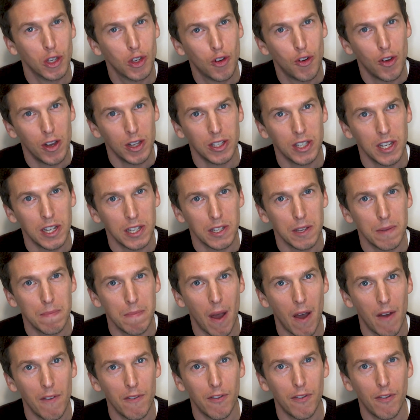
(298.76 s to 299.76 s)
criticism
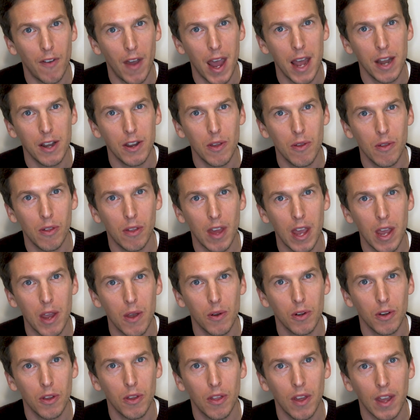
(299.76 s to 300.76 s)
unfair, do you think?
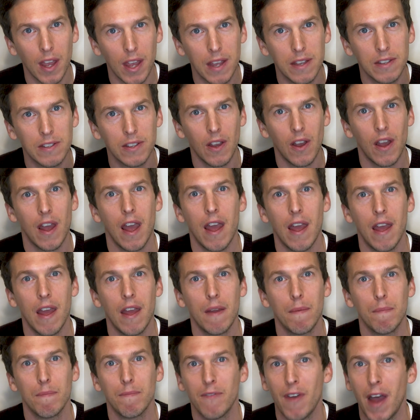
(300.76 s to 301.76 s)
Or do you think
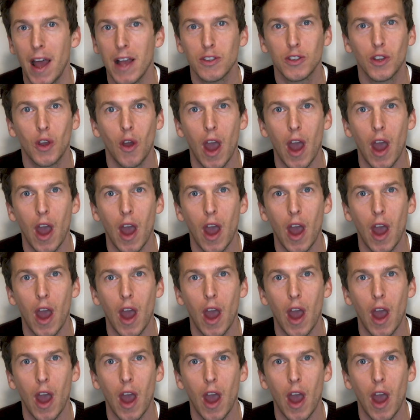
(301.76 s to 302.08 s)
fans have